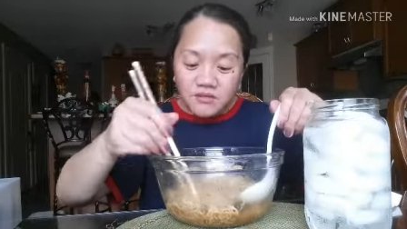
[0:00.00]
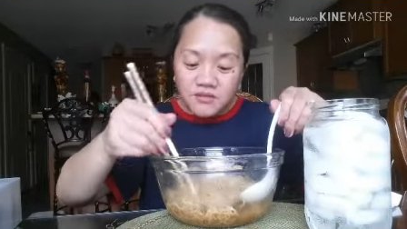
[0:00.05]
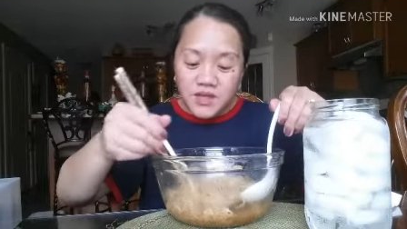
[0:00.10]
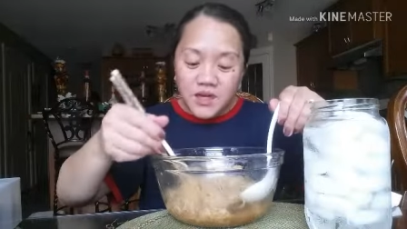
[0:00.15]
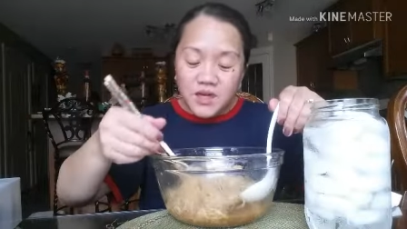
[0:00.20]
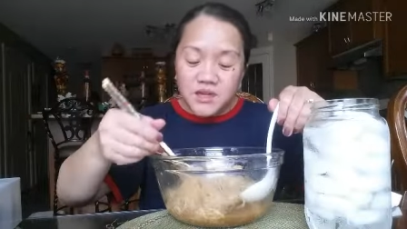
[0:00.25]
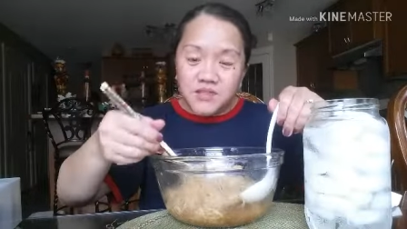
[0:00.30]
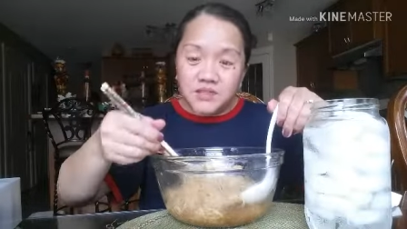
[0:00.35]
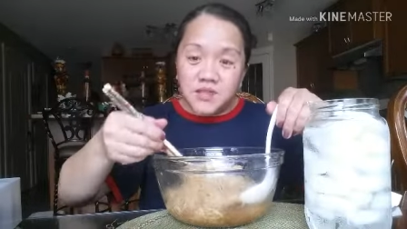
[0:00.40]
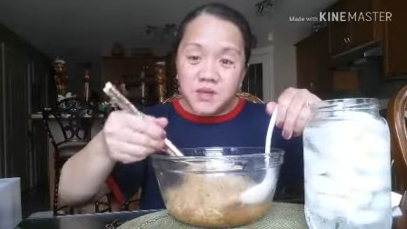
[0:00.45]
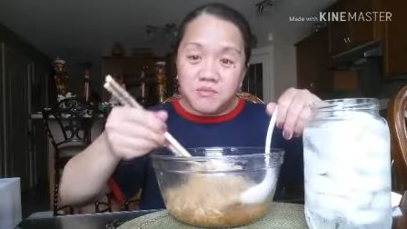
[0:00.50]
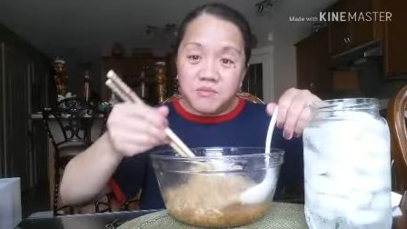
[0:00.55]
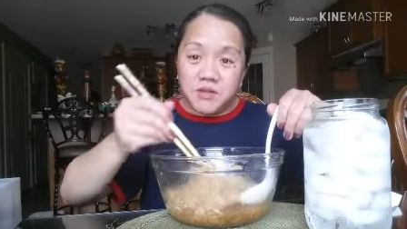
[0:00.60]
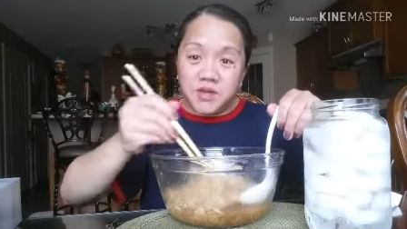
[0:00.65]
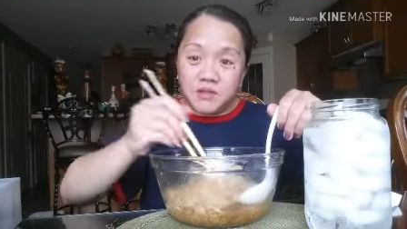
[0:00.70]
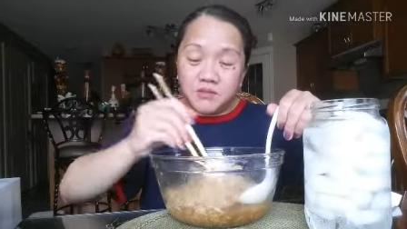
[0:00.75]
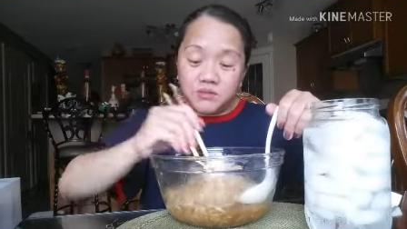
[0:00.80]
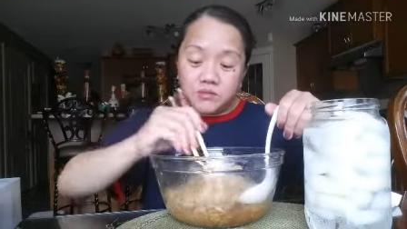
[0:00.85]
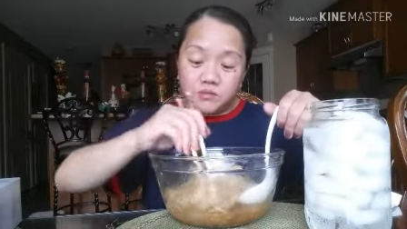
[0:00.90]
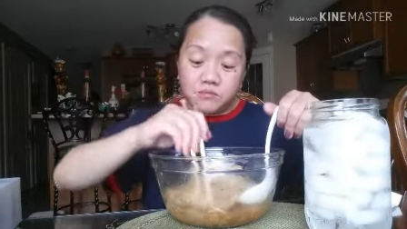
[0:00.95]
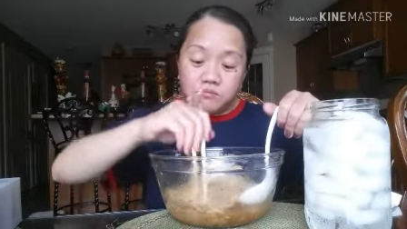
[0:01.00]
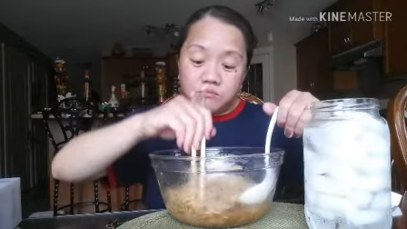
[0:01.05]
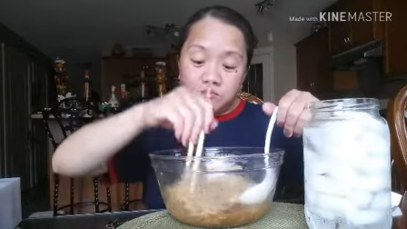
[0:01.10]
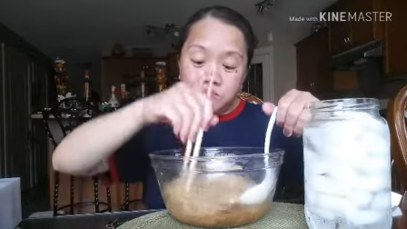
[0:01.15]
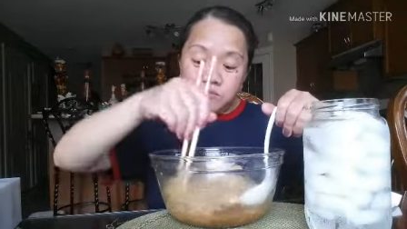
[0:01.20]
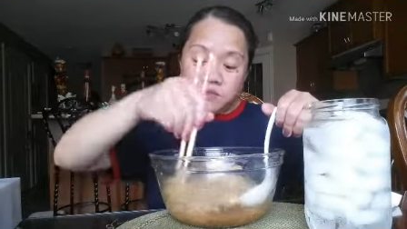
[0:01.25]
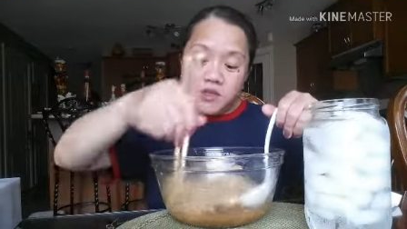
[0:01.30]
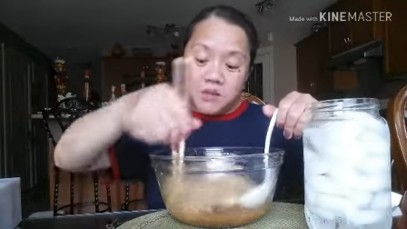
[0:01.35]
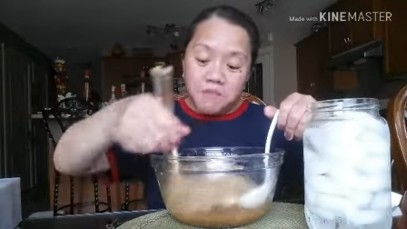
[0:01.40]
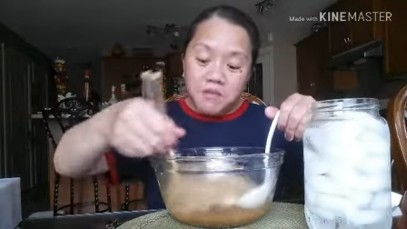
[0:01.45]
guys i'm not
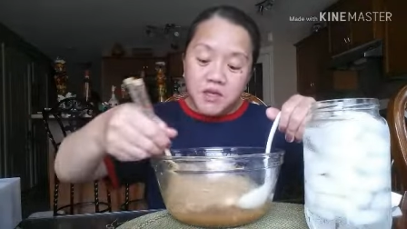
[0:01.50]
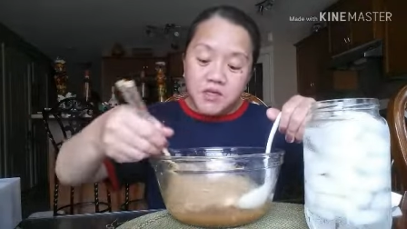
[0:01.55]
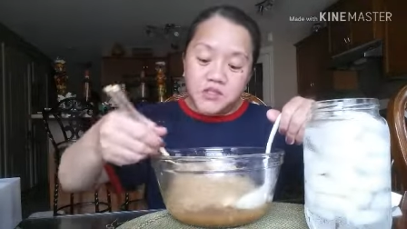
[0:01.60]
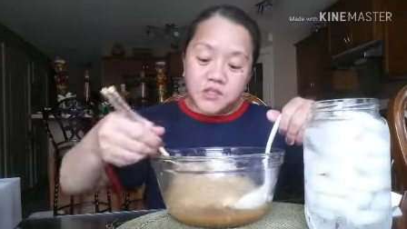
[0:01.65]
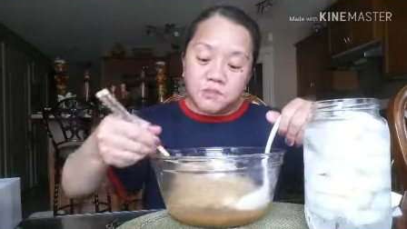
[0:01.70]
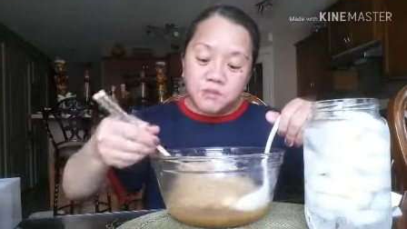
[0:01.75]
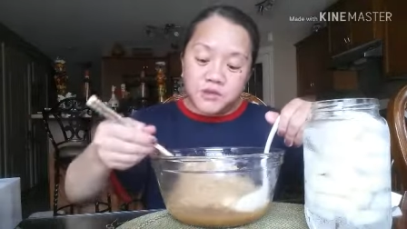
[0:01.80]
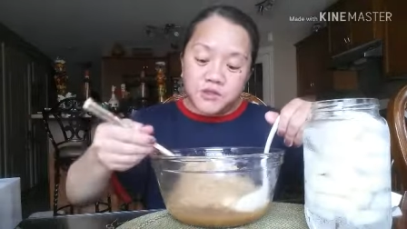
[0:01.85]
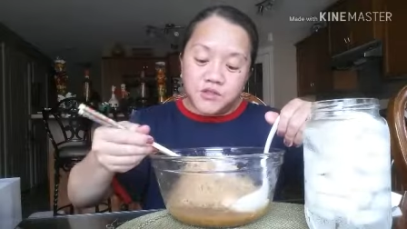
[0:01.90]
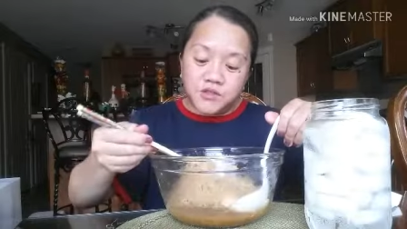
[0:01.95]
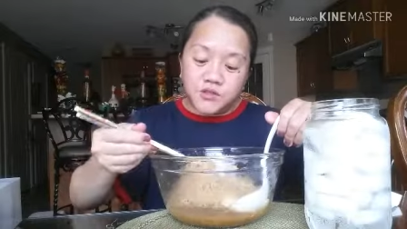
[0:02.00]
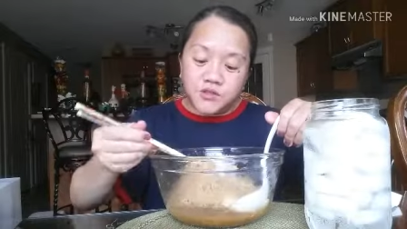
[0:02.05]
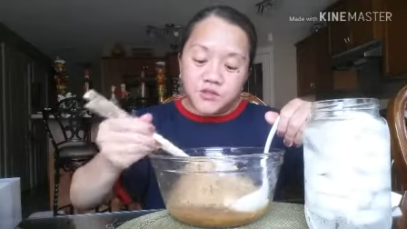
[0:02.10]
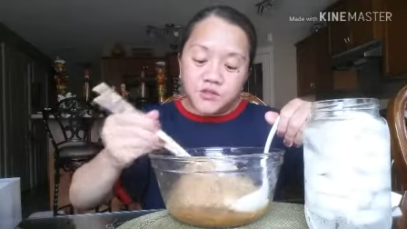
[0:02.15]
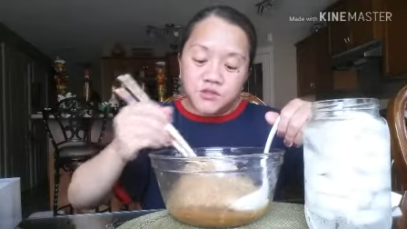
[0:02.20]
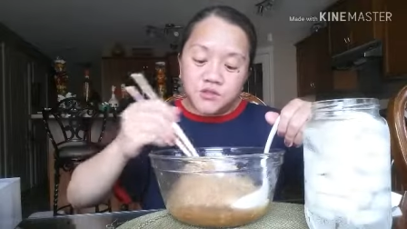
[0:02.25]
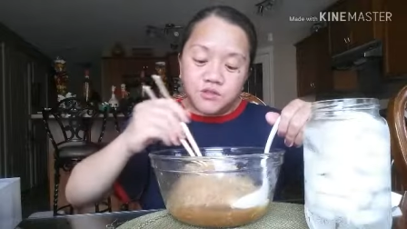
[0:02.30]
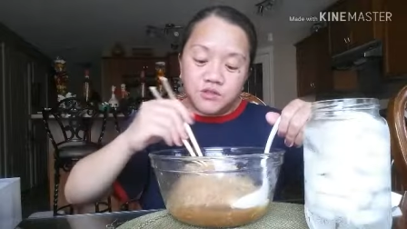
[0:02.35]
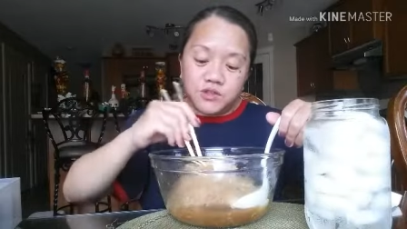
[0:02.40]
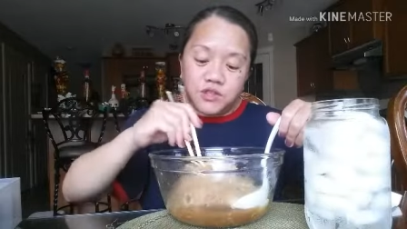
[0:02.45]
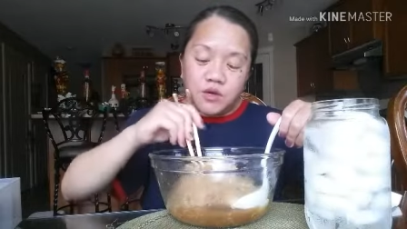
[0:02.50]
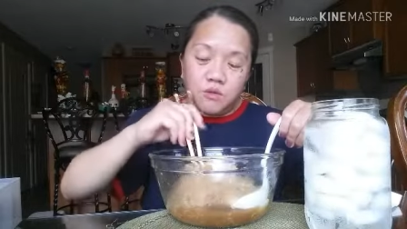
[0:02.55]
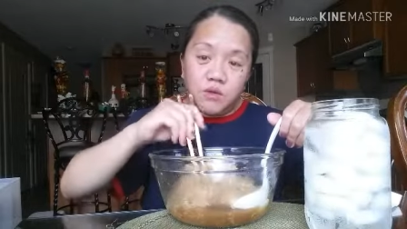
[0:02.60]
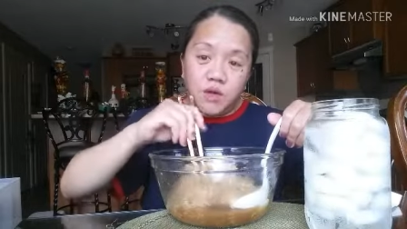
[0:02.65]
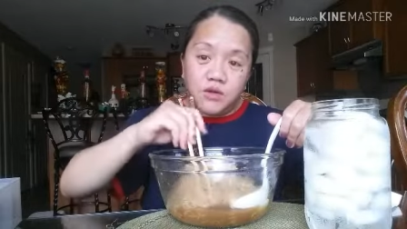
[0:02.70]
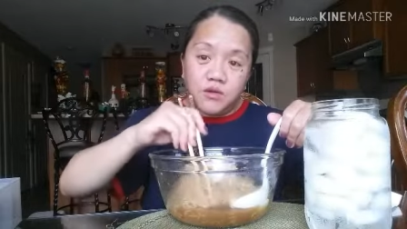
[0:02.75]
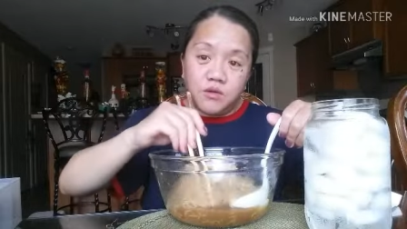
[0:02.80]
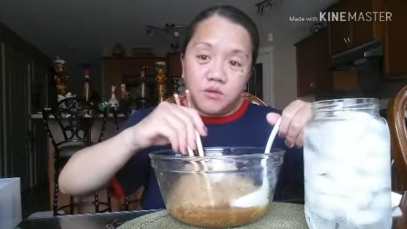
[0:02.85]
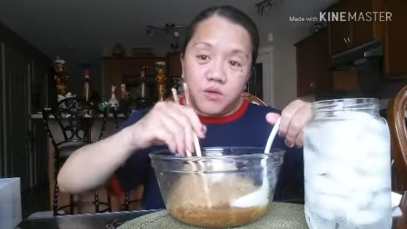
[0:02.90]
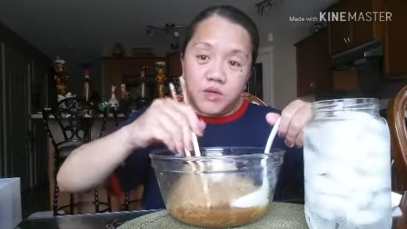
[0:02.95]
the best person to do the
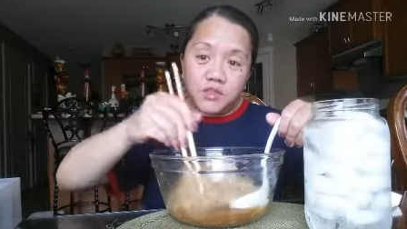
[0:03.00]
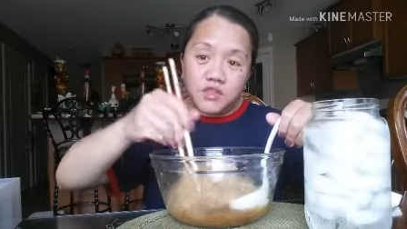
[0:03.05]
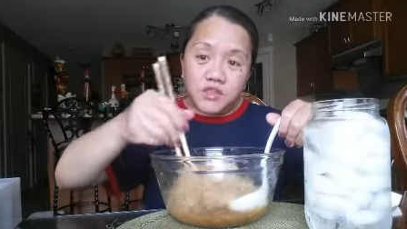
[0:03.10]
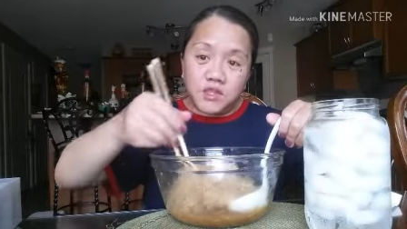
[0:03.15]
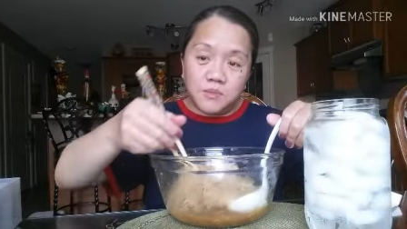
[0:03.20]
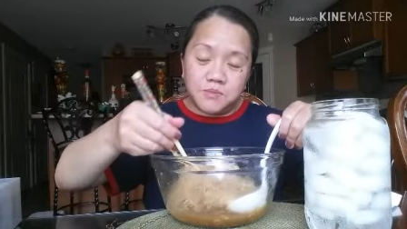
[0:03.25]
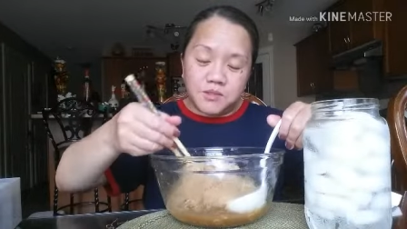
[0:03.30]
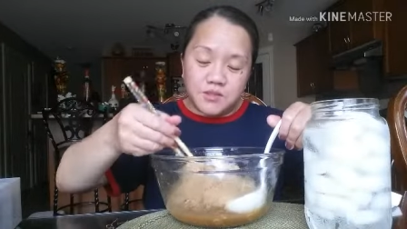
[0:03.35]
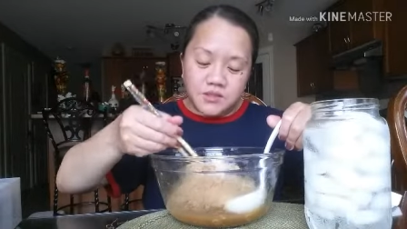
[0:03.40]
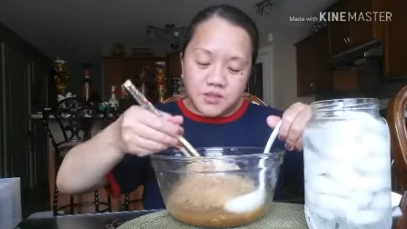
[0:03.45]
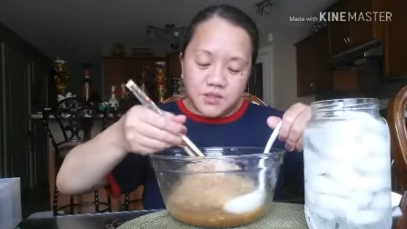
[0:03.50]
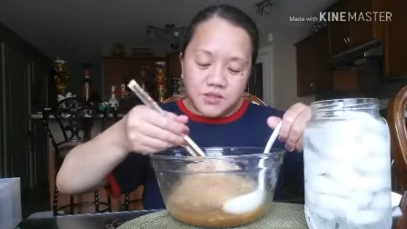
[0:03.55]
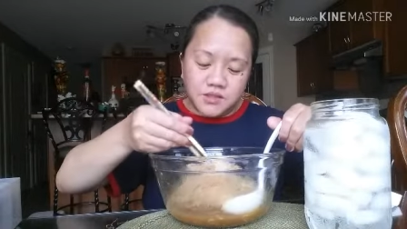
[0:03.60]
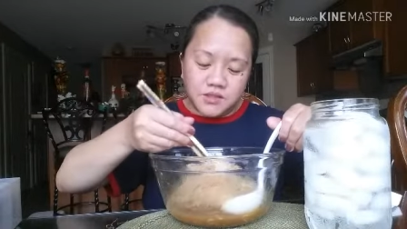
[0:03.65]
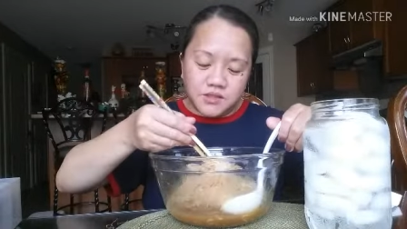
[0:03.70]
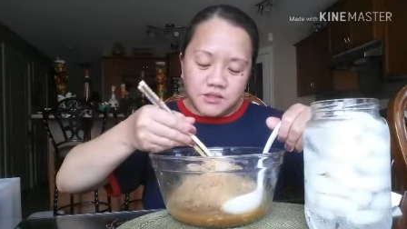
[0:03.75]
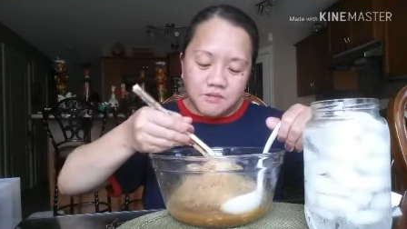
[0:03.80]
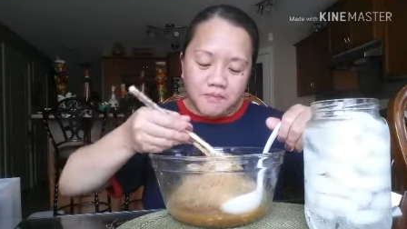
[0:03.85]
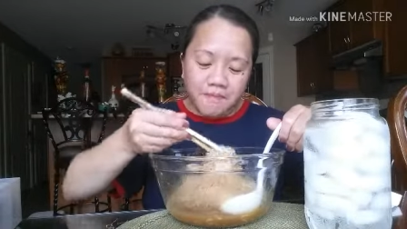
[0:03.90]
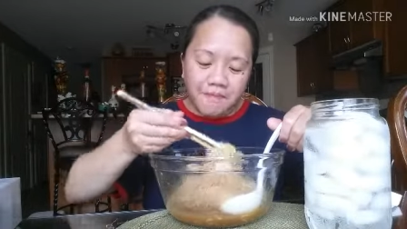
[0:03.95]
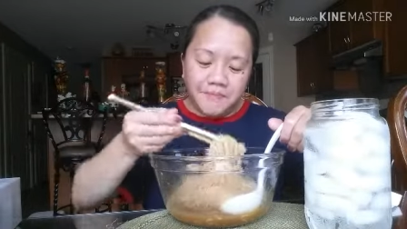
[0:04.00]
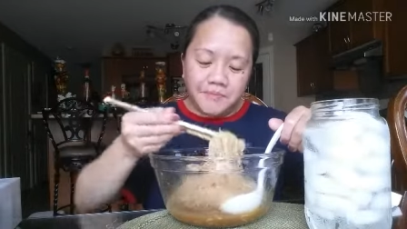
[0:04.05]
101 chopsticks